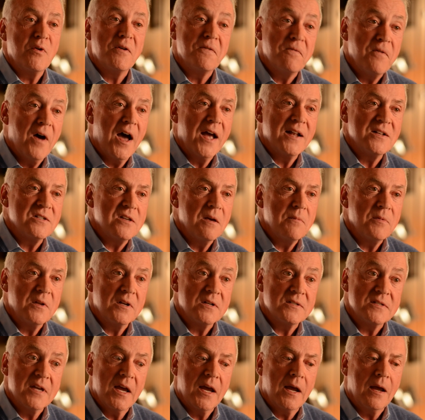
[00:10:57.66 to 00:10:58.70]
find something
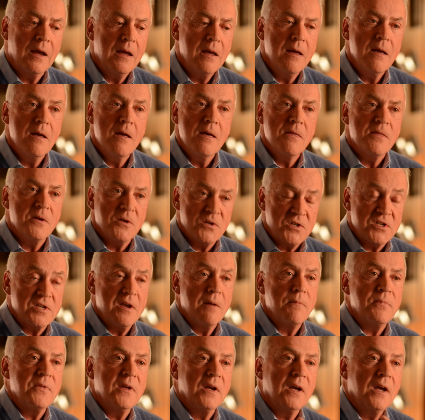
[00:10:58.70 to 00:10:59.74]
saying, there's
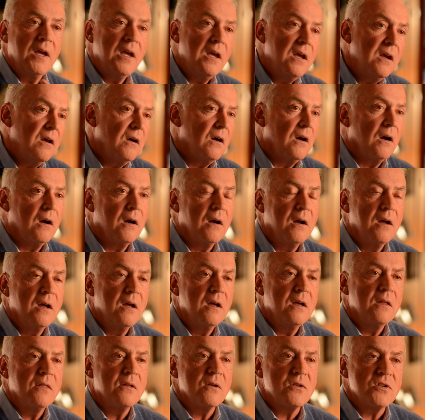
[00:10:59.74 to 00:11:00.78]
something here
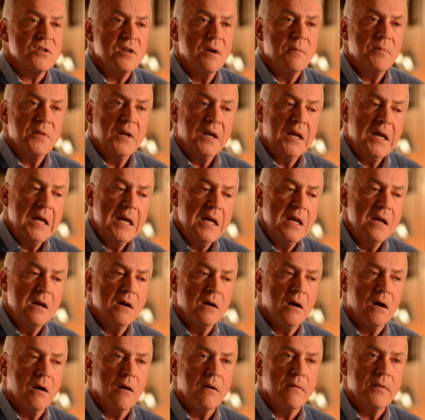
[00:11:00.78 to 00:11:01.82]

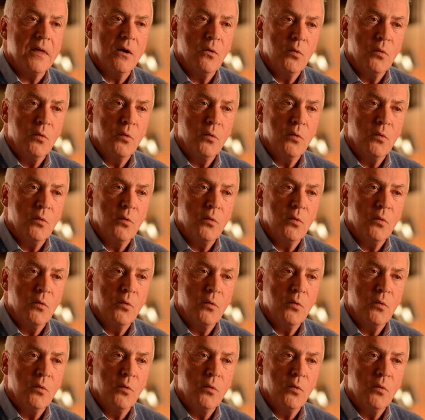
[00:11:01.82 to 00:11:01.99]
that